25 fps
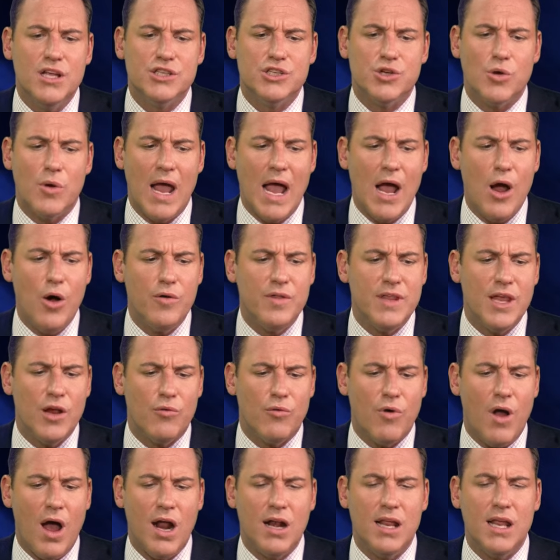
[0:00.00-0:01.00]
So, how are the
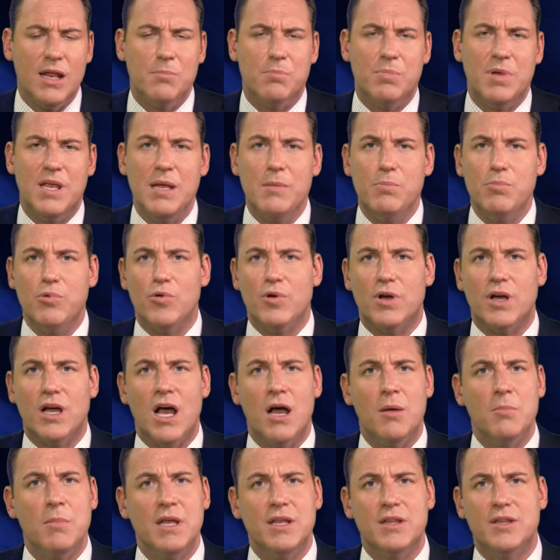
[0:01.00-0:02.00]
Iranian people
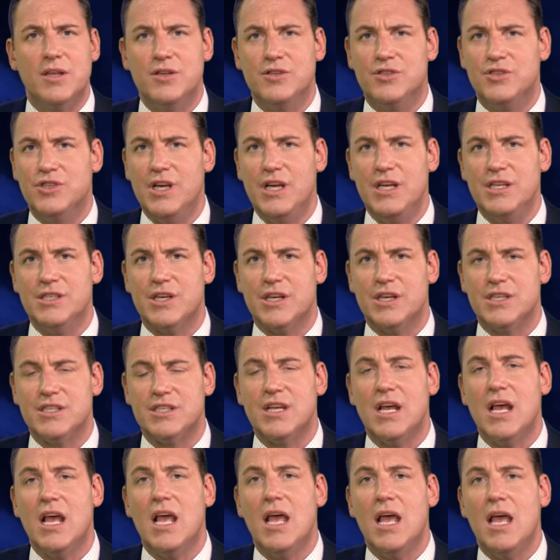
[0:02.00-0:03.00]
coming to
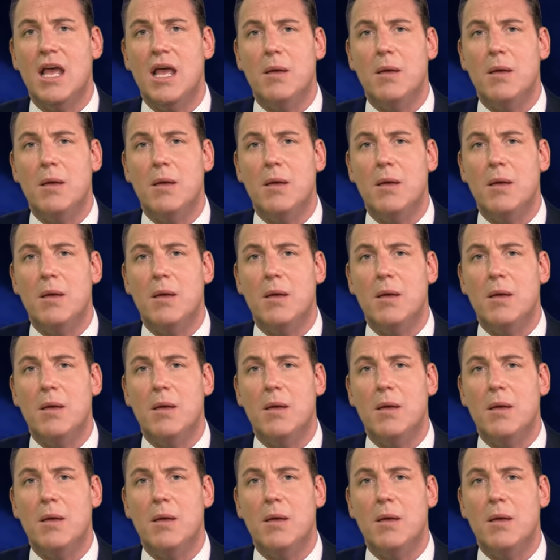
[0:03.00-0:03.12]
Jesus?